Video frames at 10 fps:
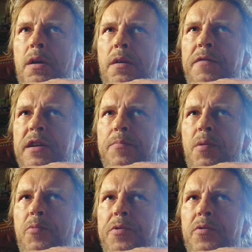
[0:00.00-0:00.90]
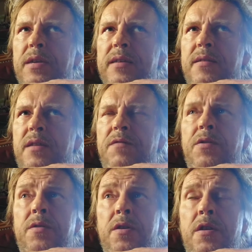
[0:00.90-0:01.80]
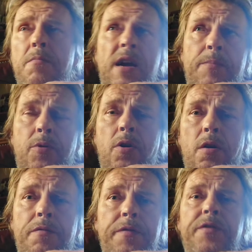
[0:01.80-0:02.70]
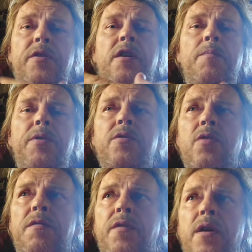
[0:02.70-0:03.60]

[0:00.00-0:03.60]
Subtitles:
I found a problem with Audacity. If you turn your MacBook off, or if you turn the computer off